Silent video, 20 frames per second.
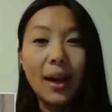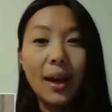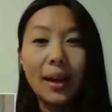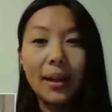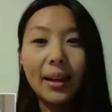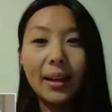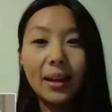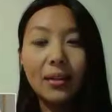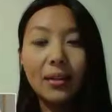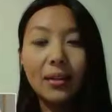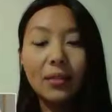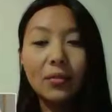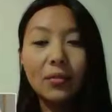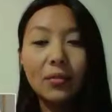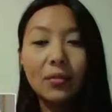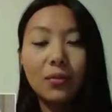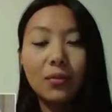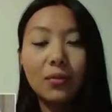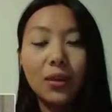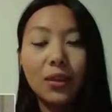I kind
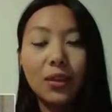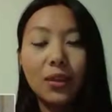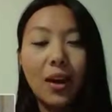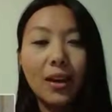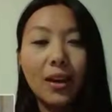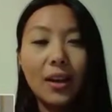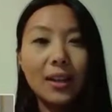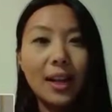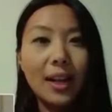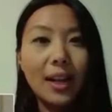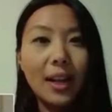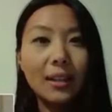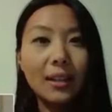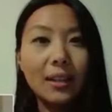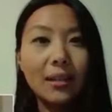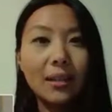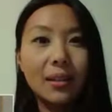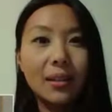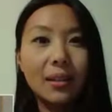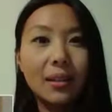of thought
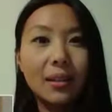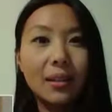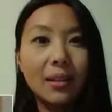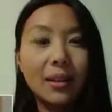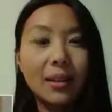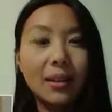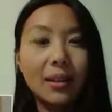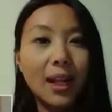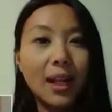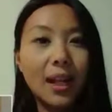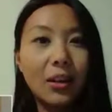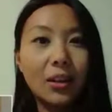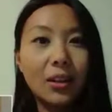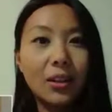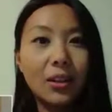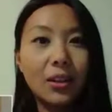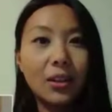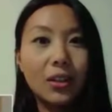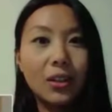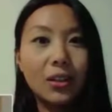that the
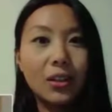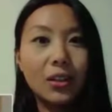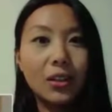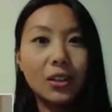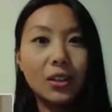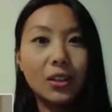characters